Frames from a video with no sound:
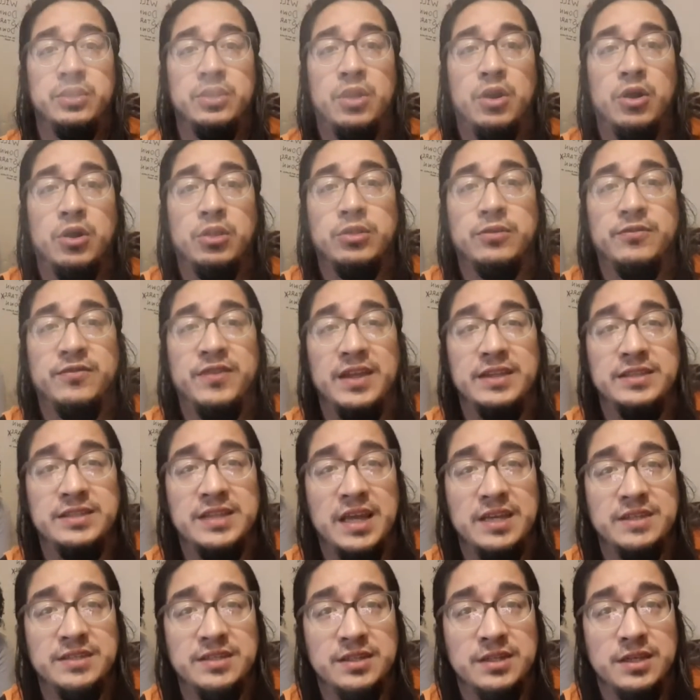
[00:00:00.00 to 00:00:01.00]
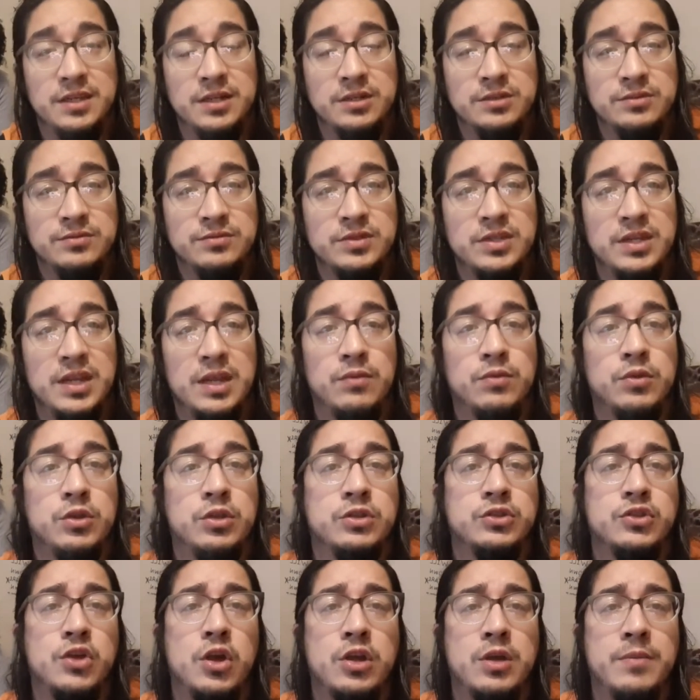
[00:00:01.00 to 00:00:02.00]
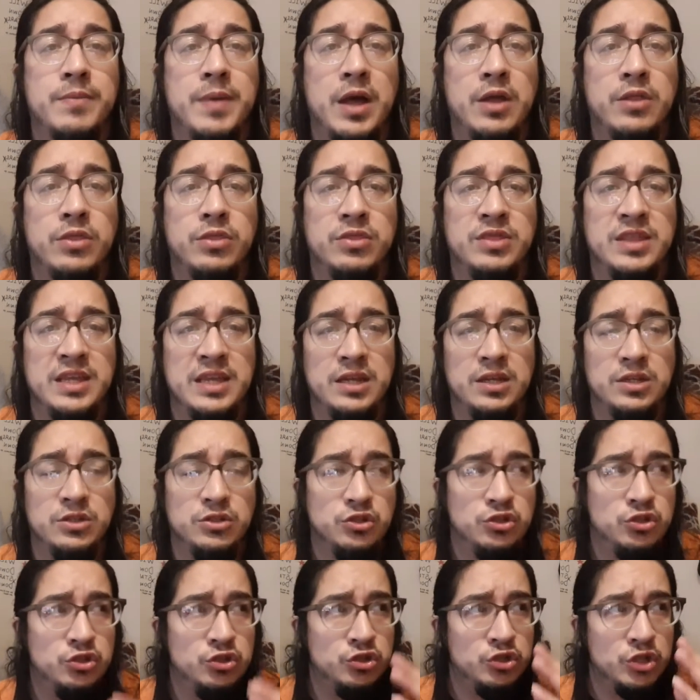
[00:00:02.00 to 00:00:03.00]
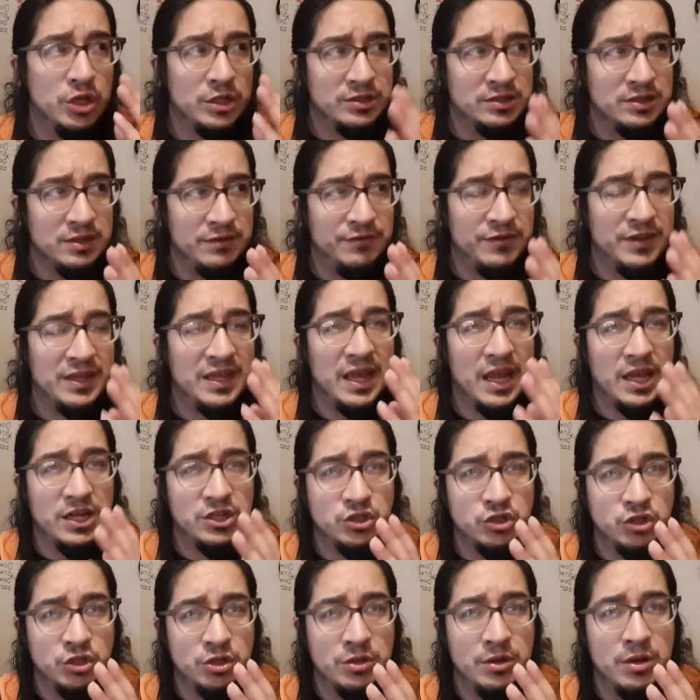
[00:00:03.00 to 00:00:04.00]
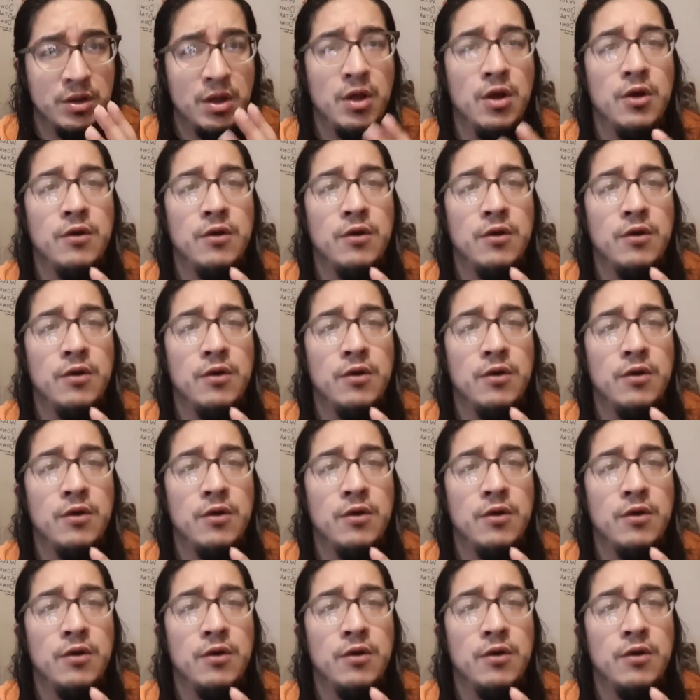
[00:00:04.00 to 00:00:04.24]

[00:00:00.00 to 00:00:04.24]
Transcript: Arthur Fantastic here. Today we're going to talk about the justification